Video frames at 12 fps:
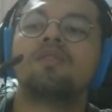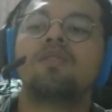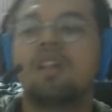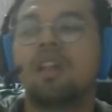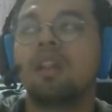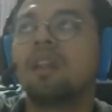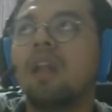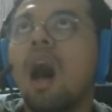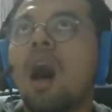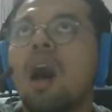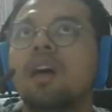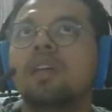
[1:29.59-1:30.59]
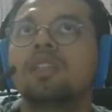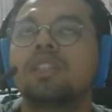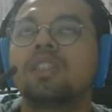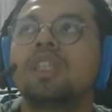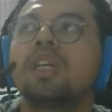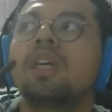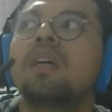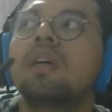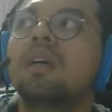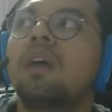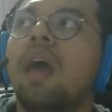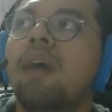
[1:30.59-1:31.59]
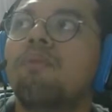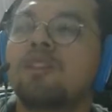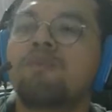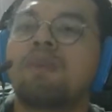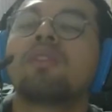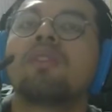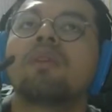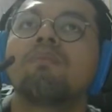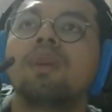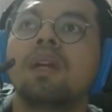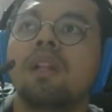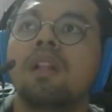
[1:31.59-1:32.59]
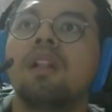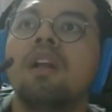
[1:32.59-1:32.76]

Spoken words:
a large and respectable